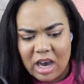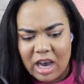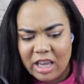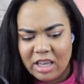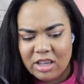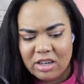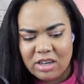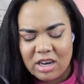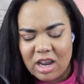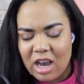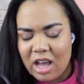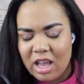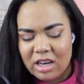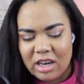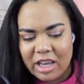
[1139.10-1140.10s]
I could
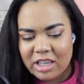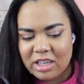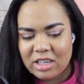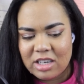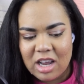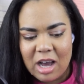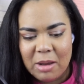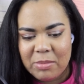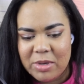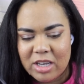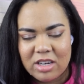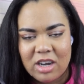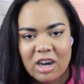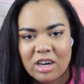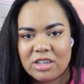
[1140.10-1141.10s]
not. I could not be a
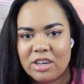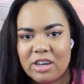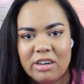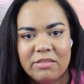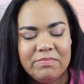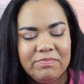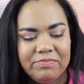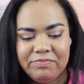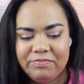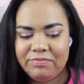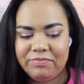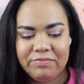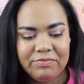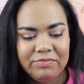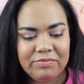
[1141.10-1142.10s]
doctor.
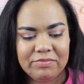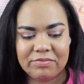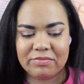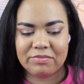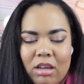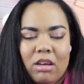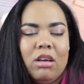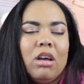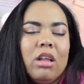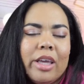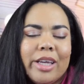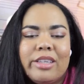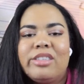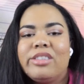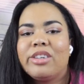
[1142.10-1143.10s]
Mm-mm. Ugh,
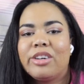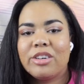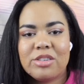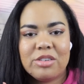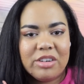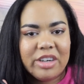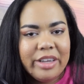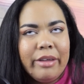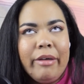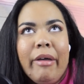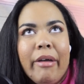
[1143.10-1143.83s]
like surgery.